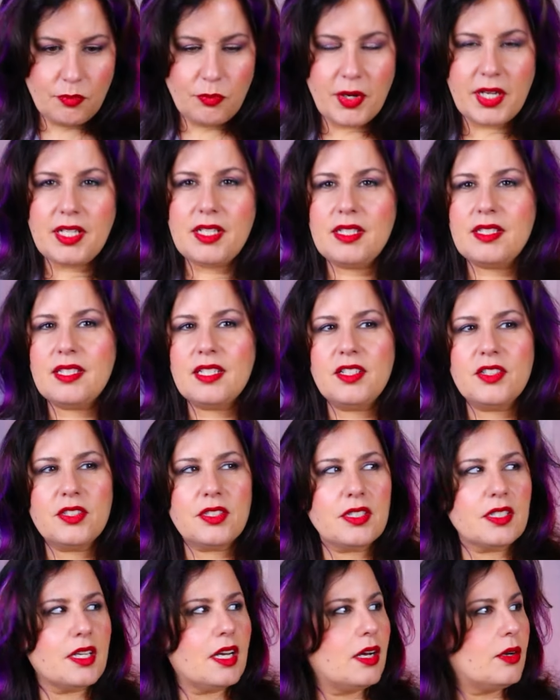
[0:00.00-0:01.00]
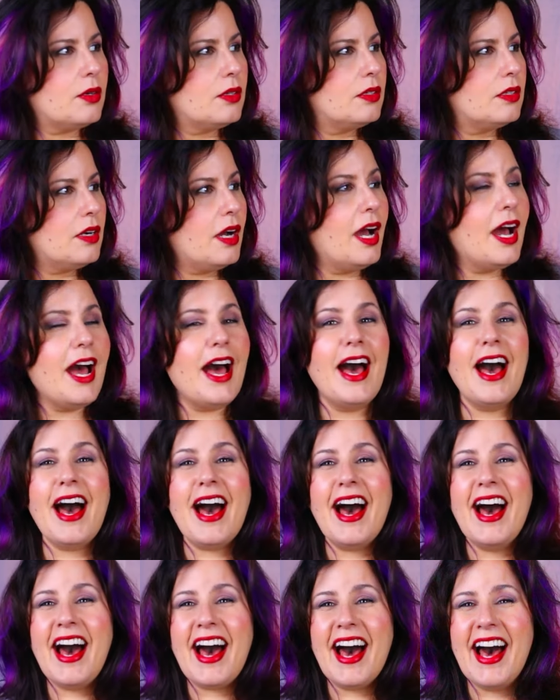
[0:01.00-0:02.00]
Where did Sinister go?
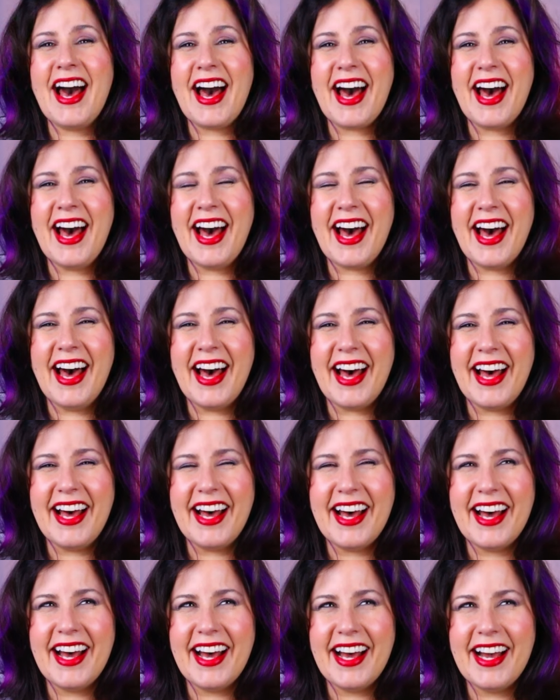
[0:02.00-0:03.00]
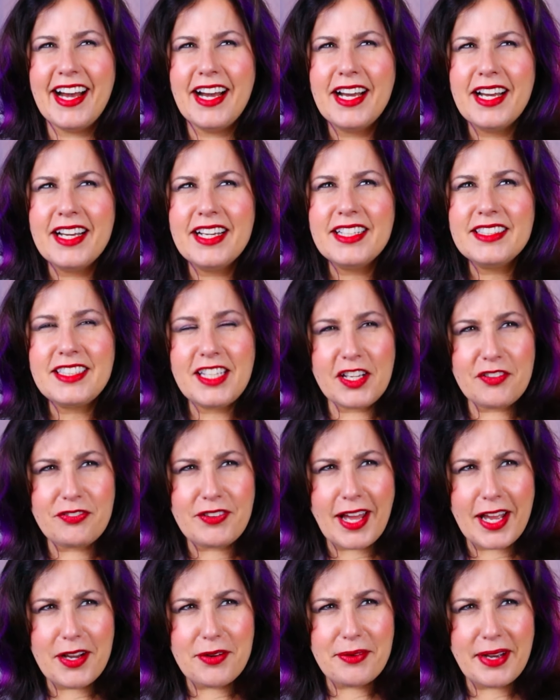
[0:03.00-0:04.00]
Did he
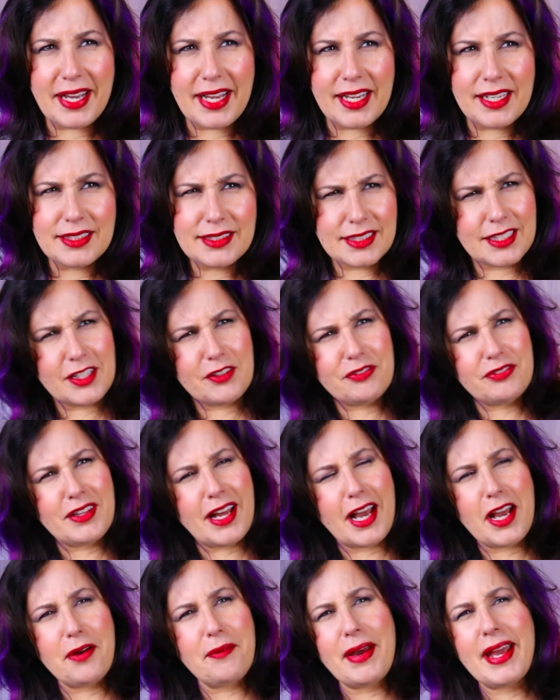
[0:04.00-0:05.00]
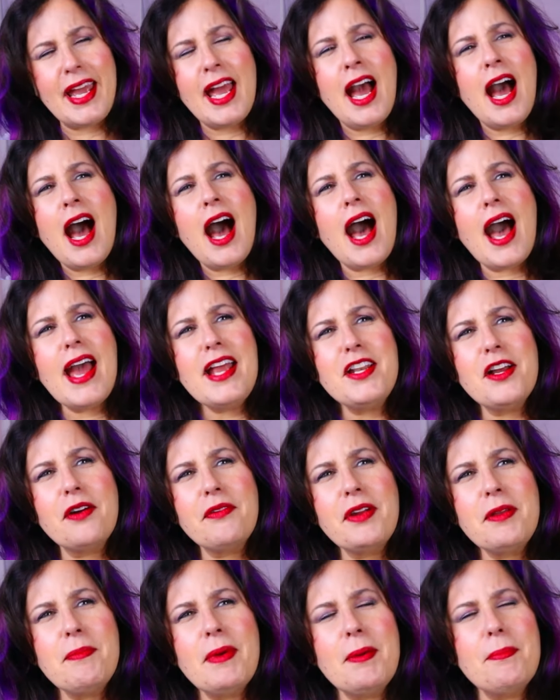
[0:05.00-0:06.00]
fly away? Did he fly away? I
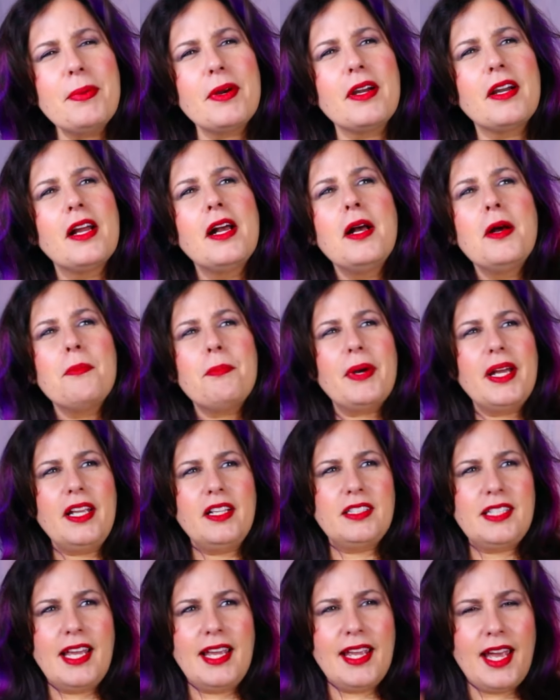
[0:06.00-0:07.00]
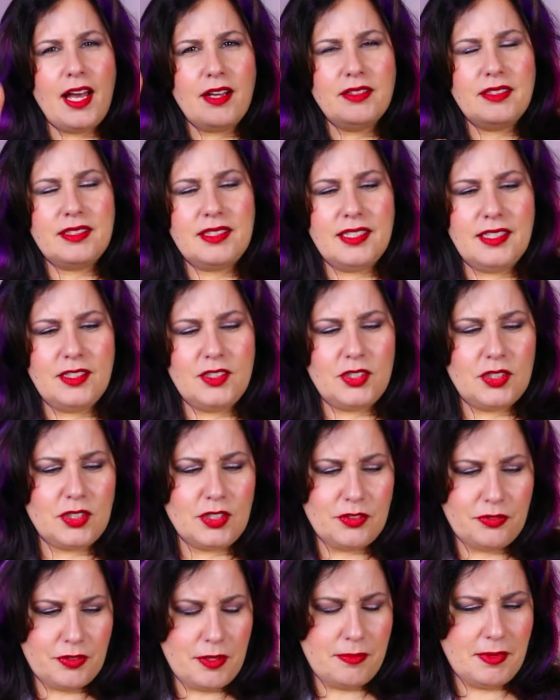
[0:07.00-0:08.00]
don't remember. But you take out
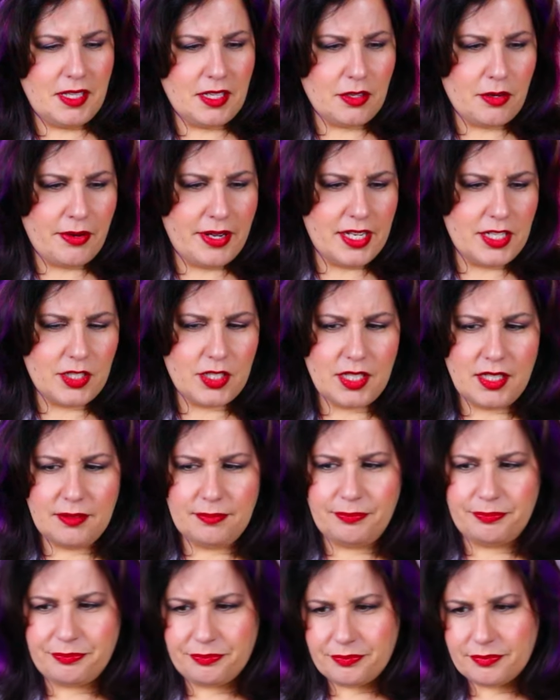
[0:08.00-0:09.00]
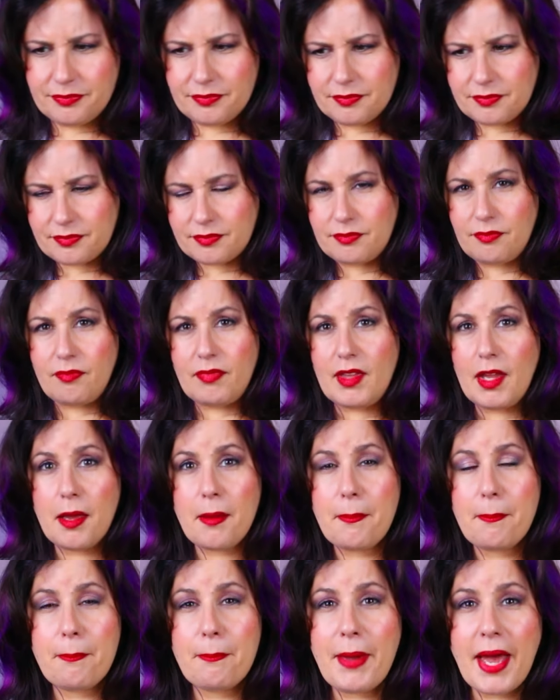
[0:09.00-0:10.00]
Sinister from the equation.
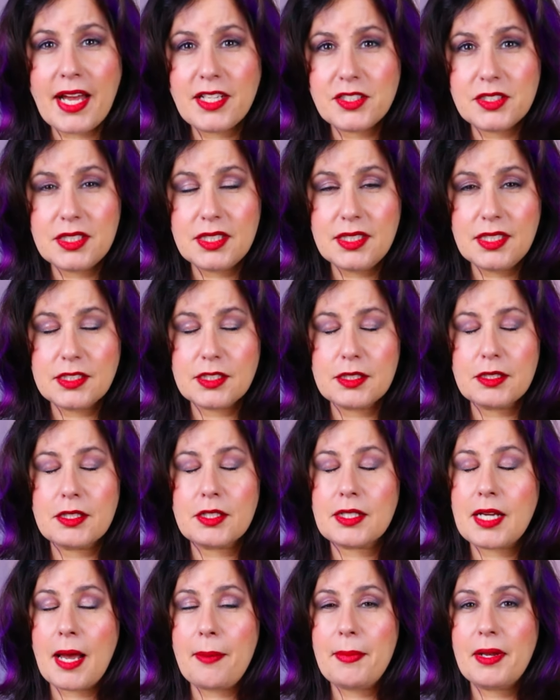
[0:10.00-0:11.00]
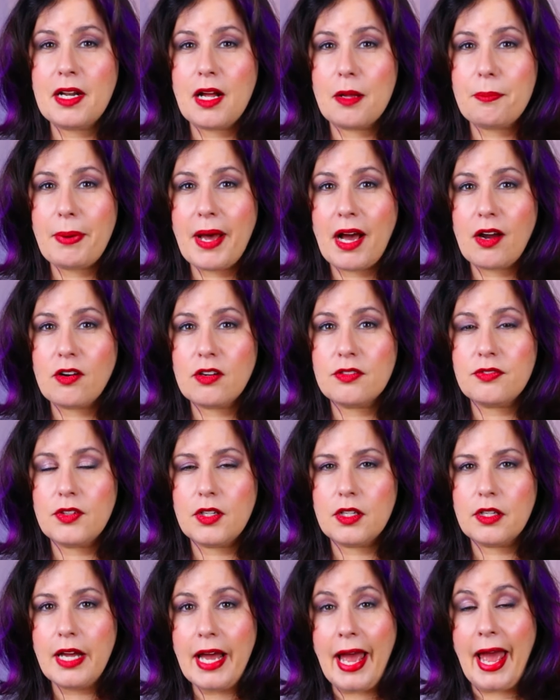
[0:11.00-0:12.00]
Bastion is coming all
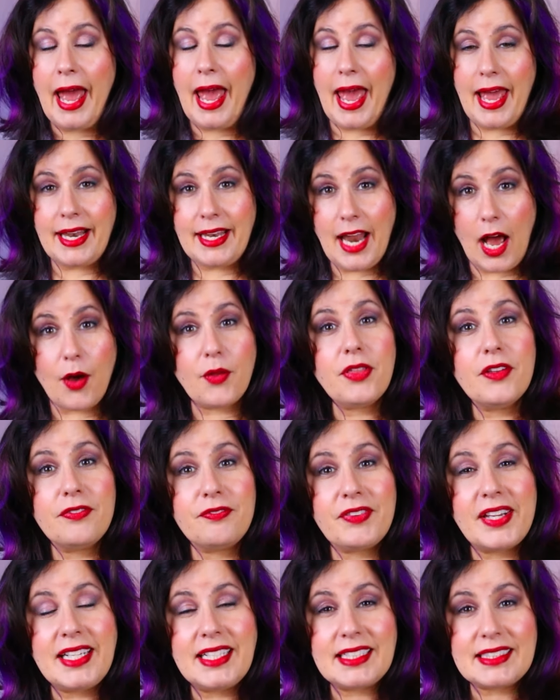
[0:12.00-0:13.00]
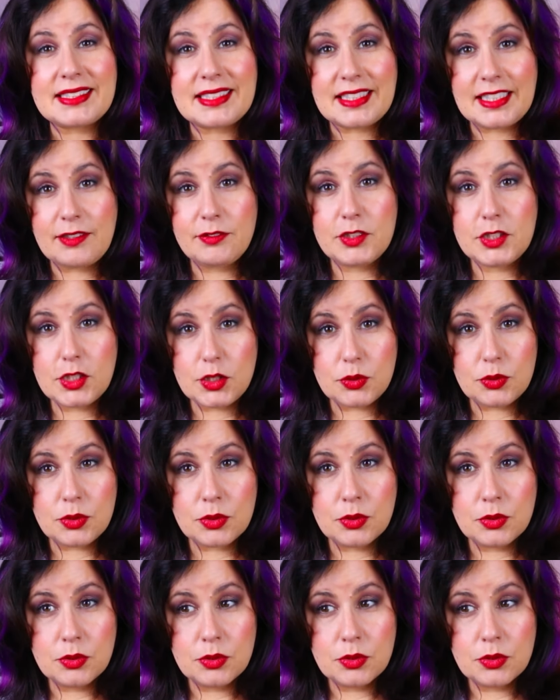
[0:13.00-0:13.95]
powerful. And now the Phoenix leaves you?